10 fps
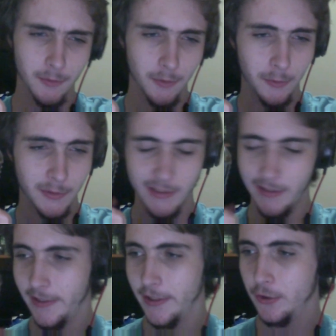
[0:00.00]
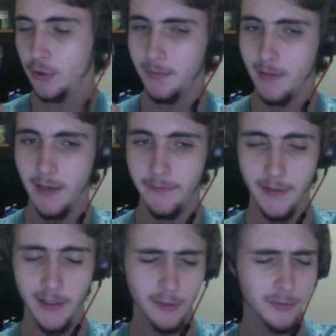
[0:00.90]
who isn't in the YouTube live, and
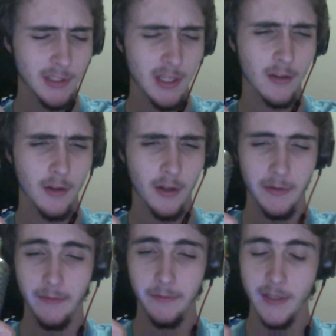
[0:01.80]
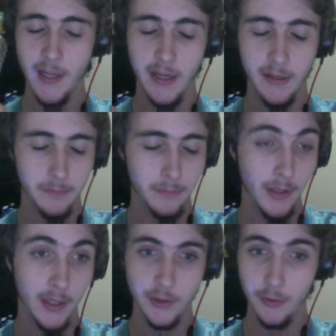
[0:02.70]
I don't see a lot every day, but
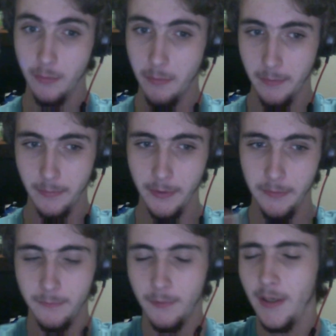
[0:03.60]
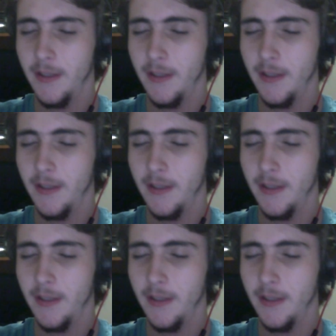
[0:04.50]
I do remember him, right?